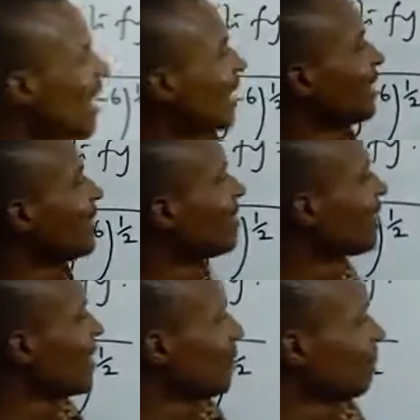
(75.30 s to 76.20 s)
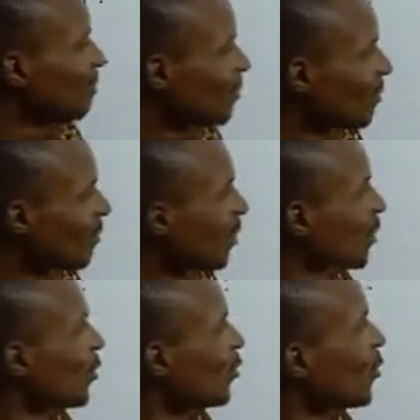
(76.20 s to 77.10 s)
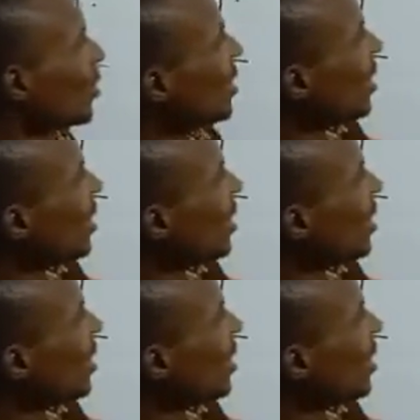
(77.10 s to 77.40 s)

are the same. So